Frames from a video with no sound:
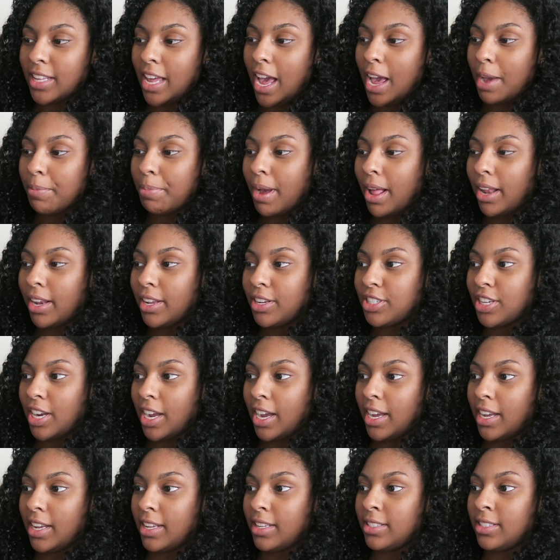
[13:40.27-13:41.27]
So I
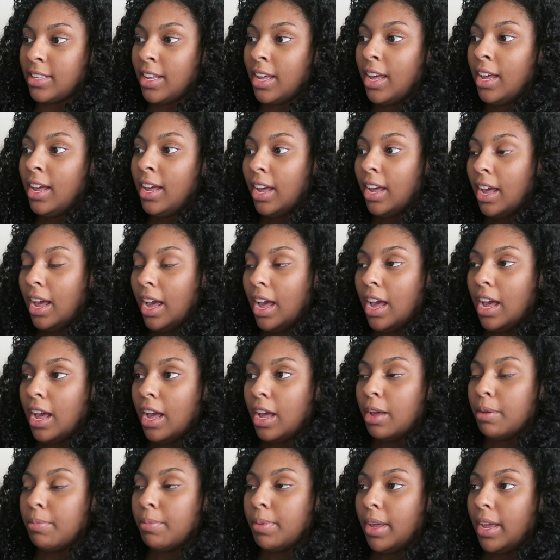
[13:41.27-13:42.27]
apologize,
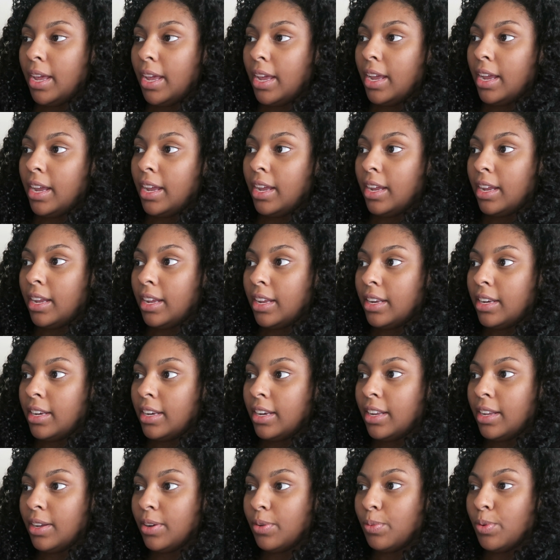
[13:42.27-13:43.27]

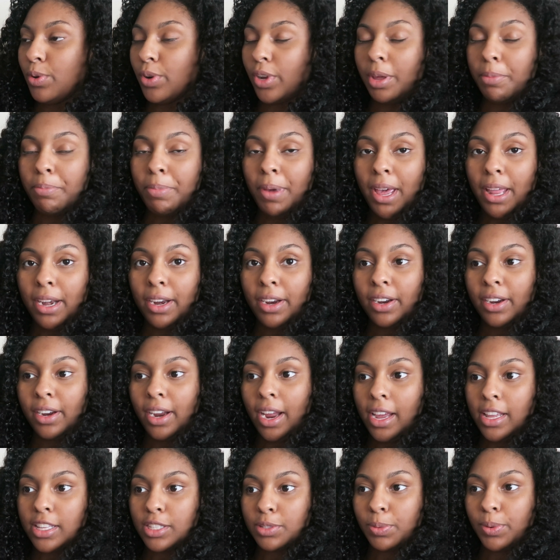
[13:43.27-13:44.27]
and we'll get better
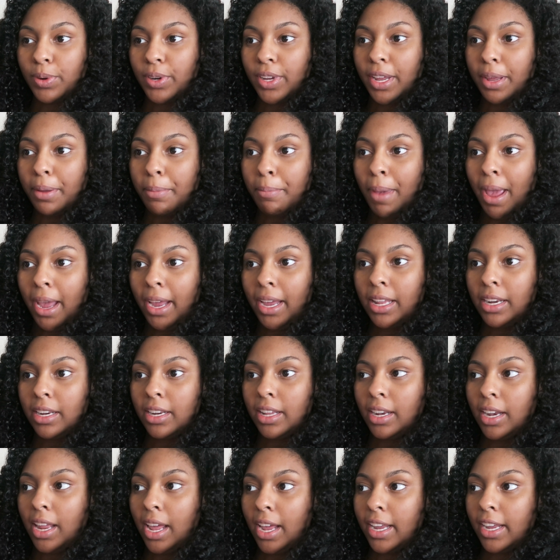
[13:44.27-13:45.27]
as we're getting back
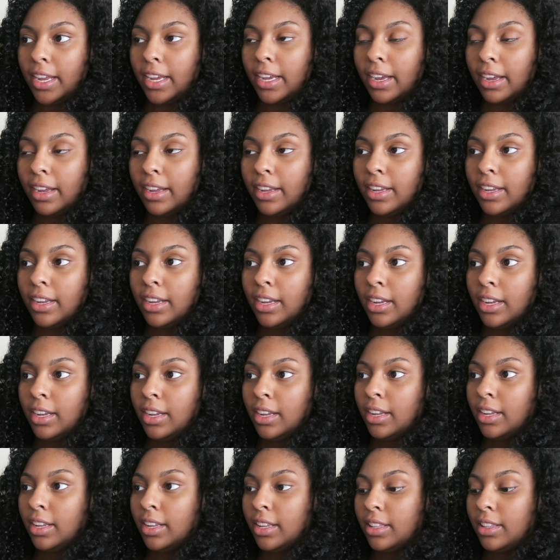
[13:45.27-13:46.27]
into like
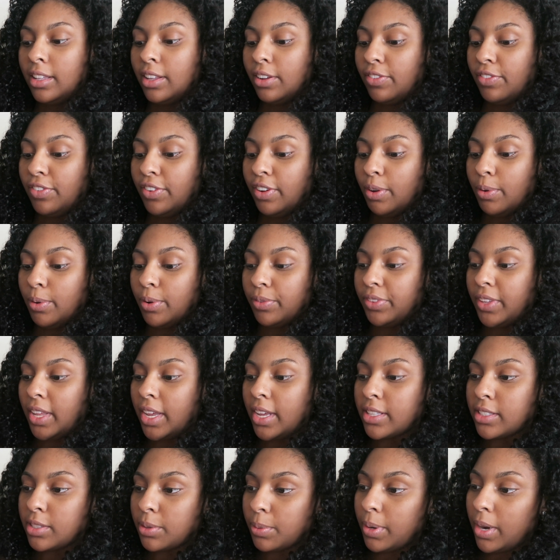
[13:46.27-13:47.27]
the flow of
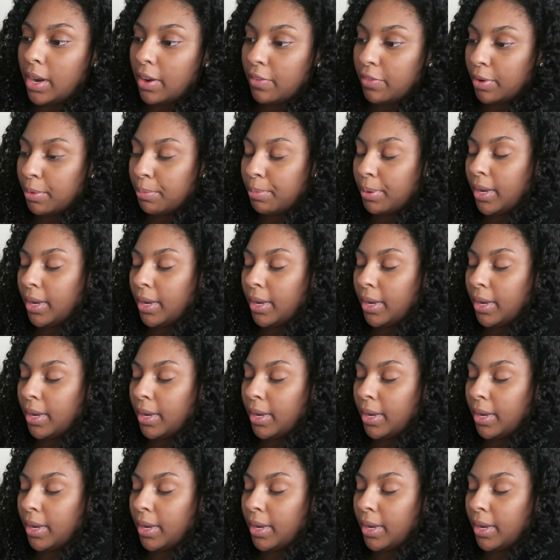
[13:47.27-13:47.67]
things or whatever.